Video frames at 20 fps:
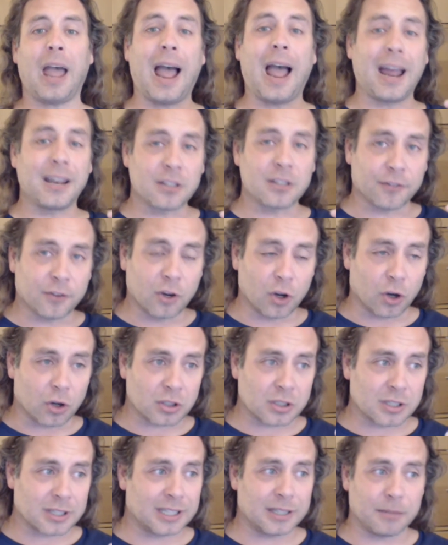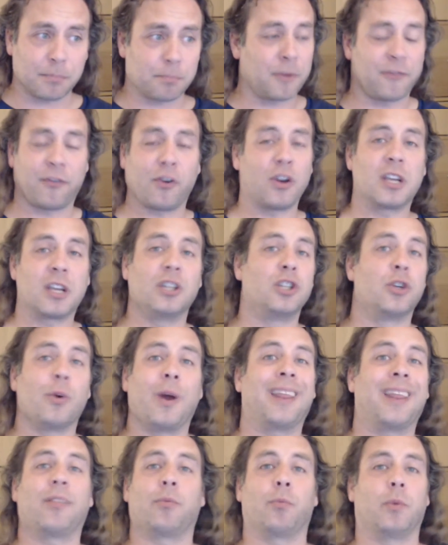and of course, before you can do
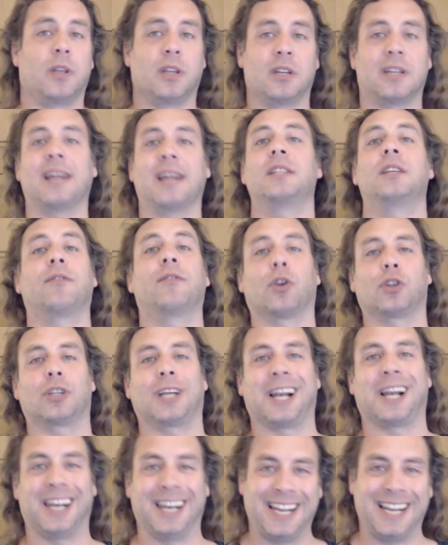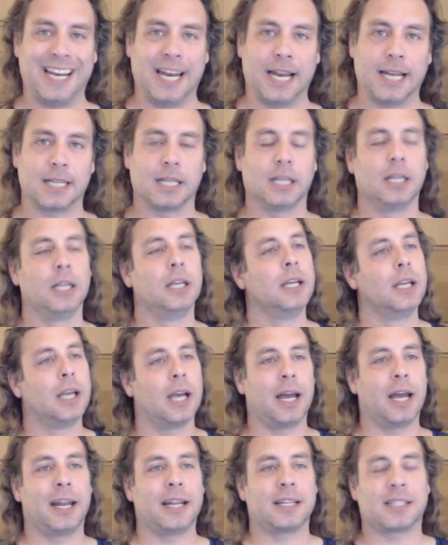anything with your data, you've got to clean it,
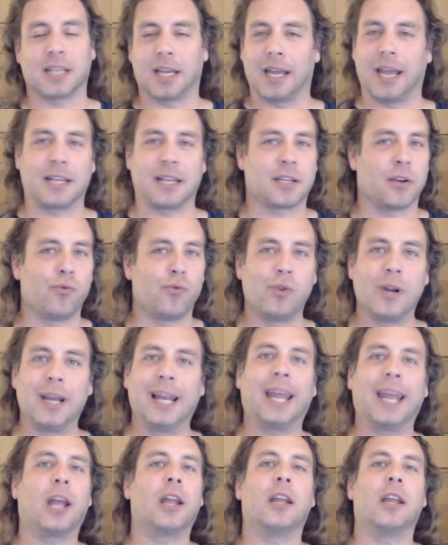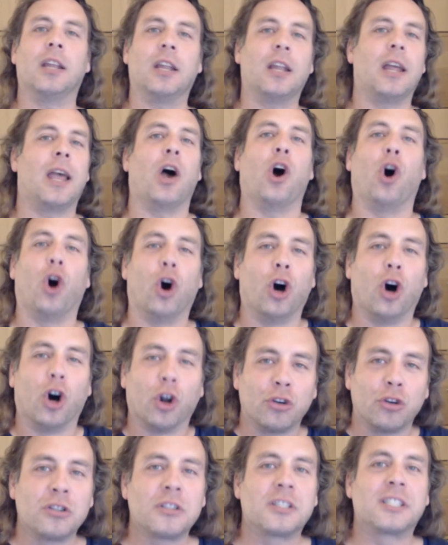and it's a it's a really
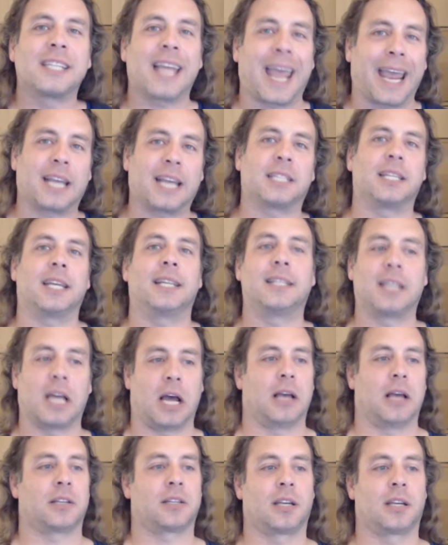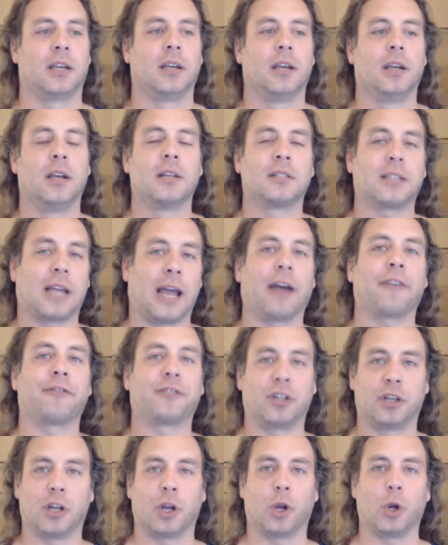unsexy task to have
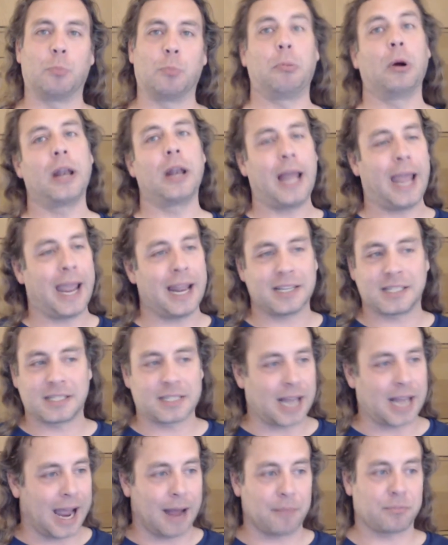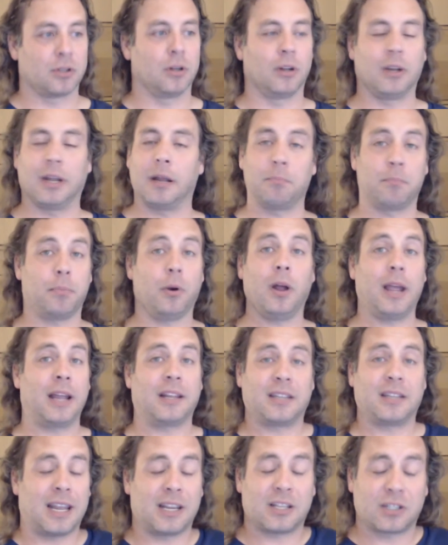to do. But it's absolutely
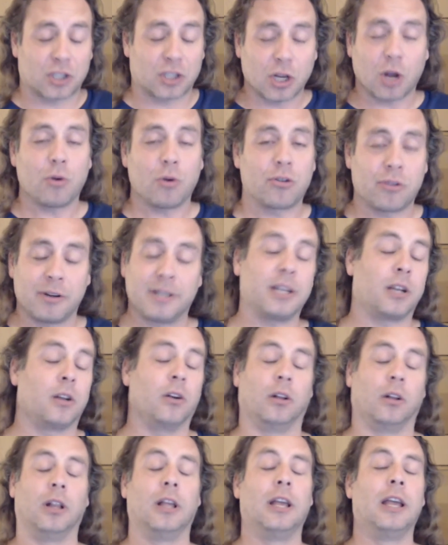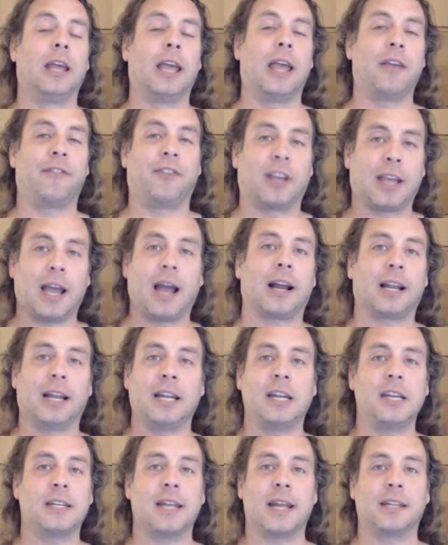important. It's so critical. If you can't
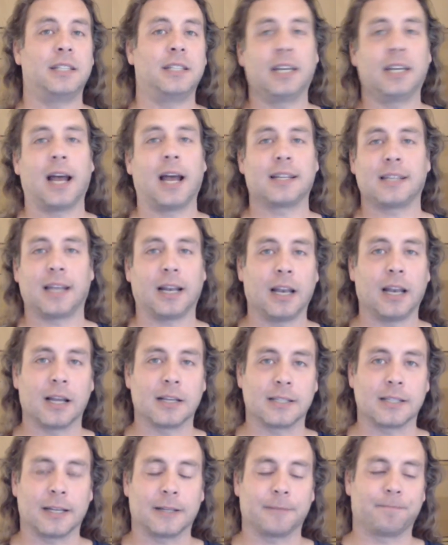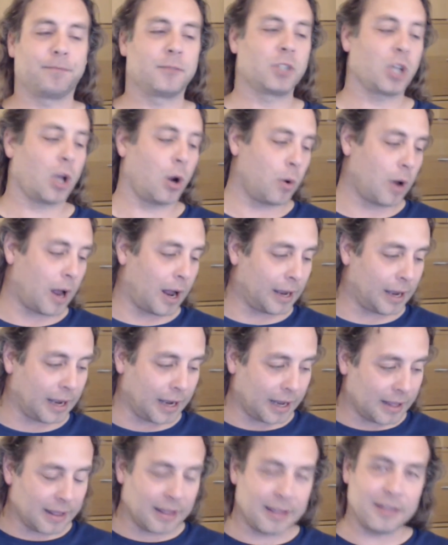clean your data, you can't analyze it. So
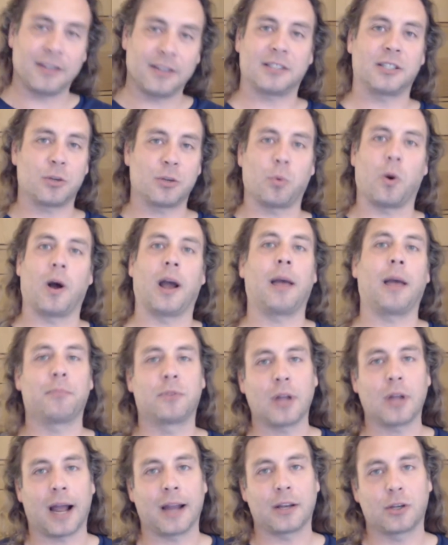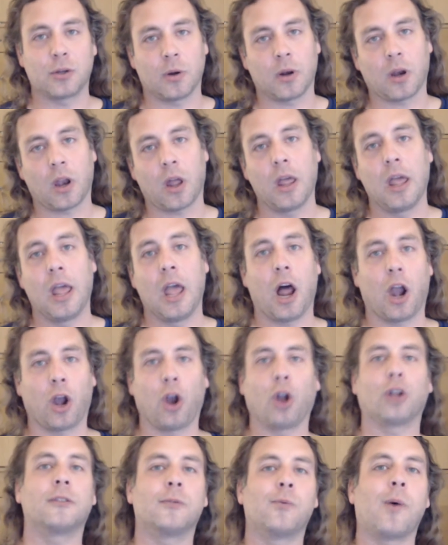I, this is why I'm, i do a lot, a
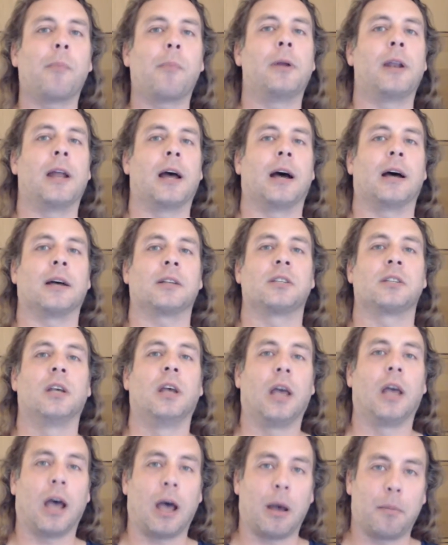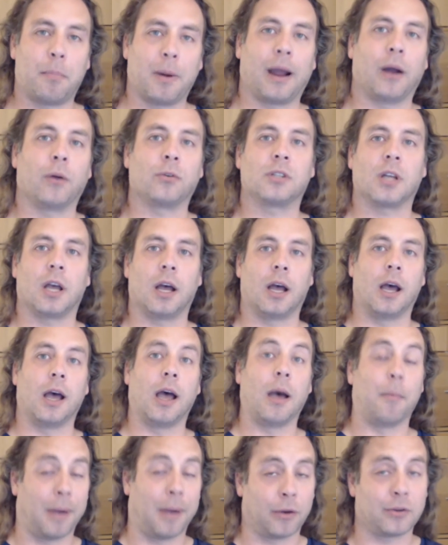lot, of webinars about
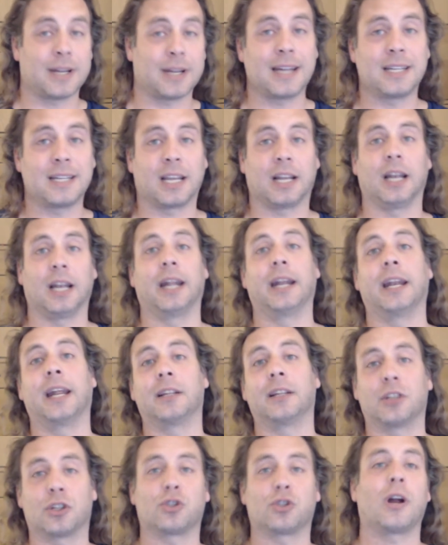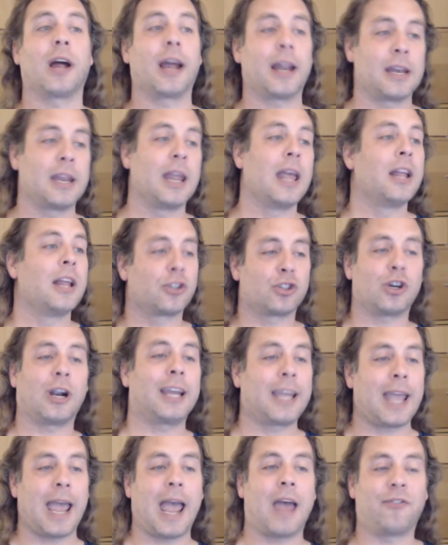uh, about data cleaning to try and try
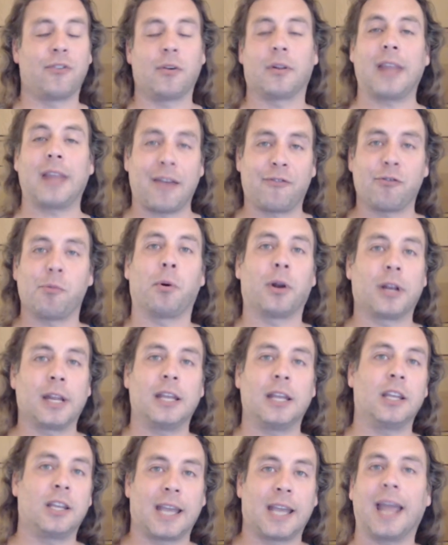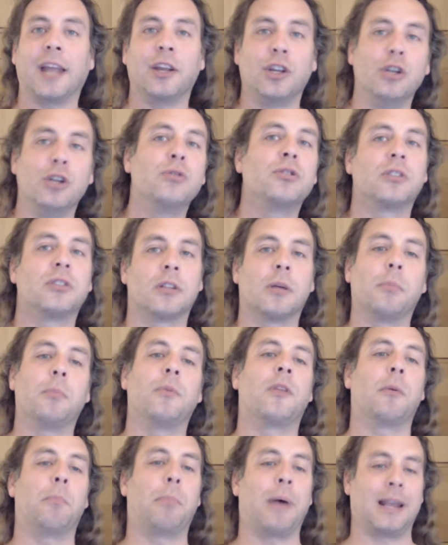and get every, everybody getting used to the,
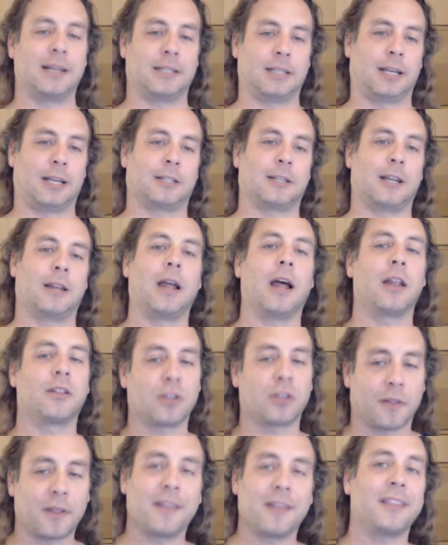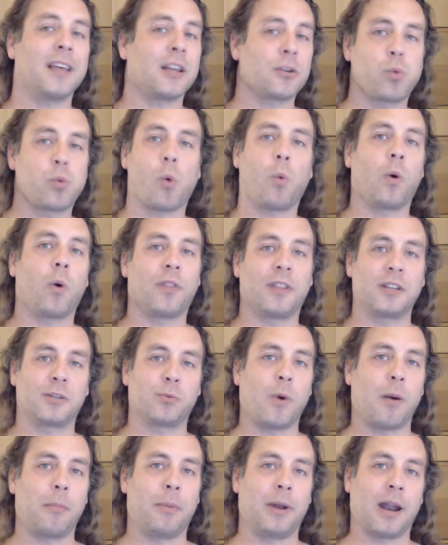the basics. And, and so th that's what, what
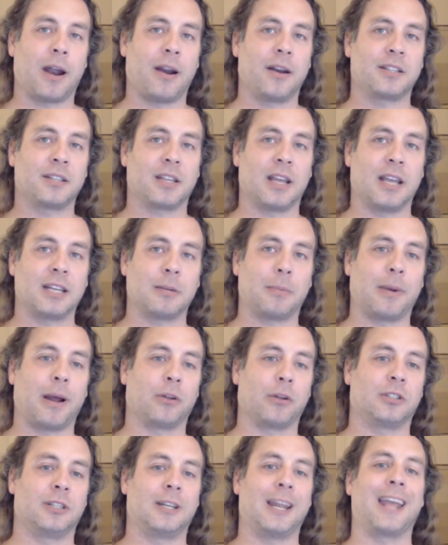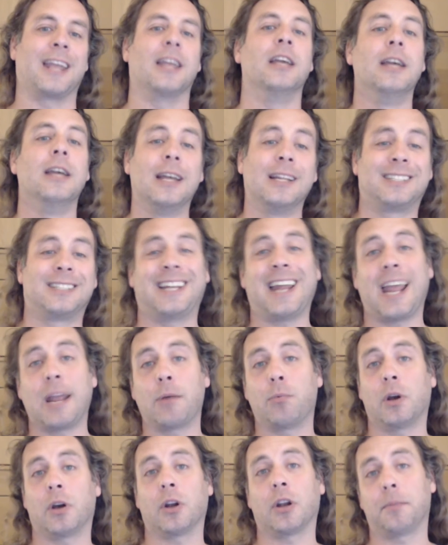this webinar is, is about today.
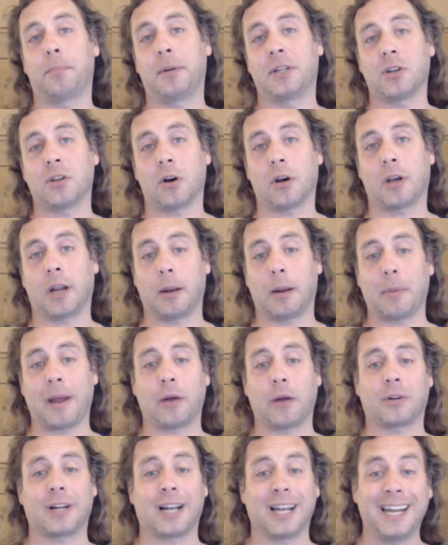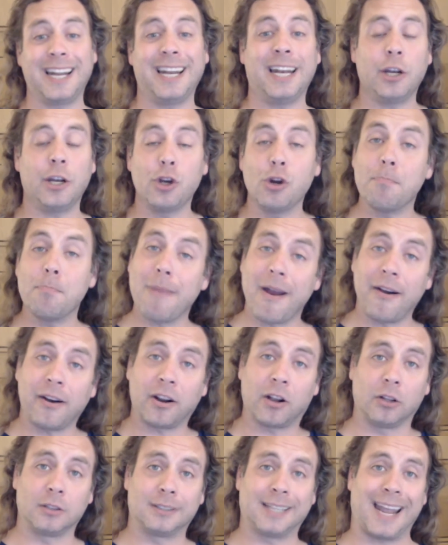Today we're going to be talking about cleaning
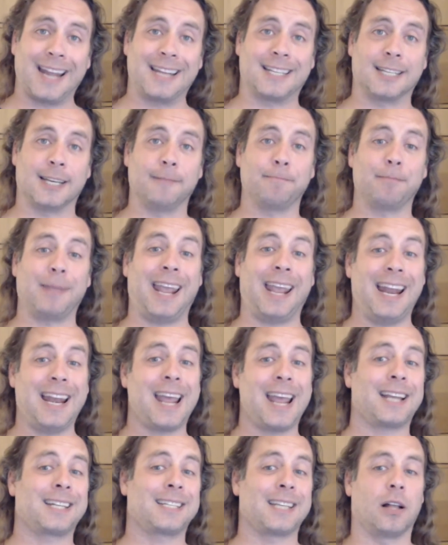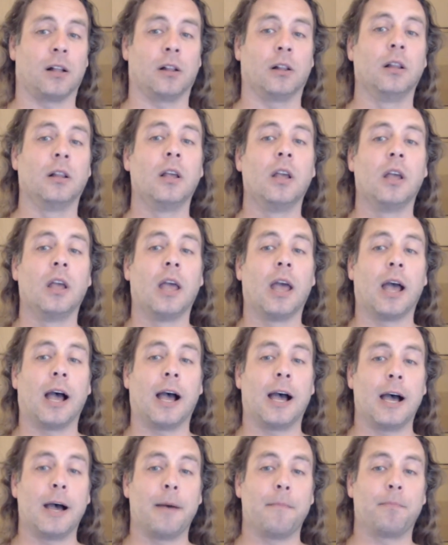numerical data in Excel.
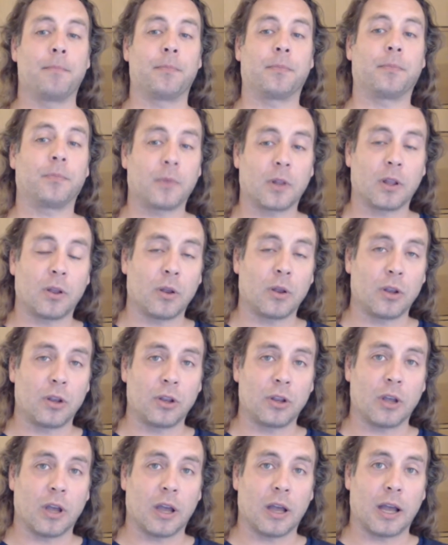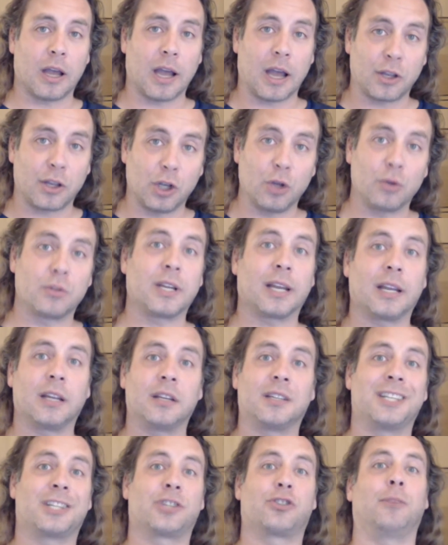Um, uh,
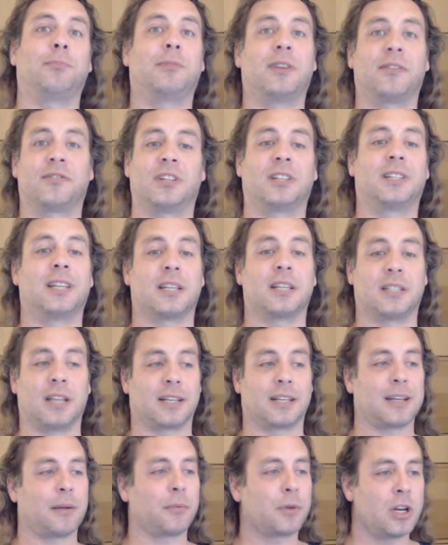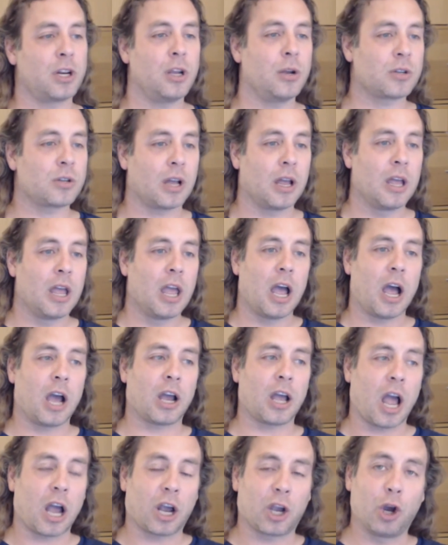using descriptive statistics. I'm going to use a,
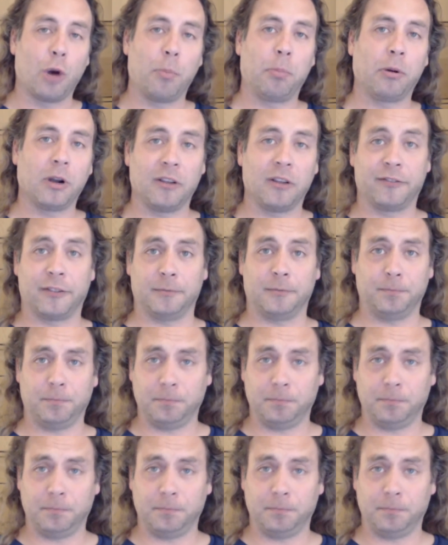a, a couple of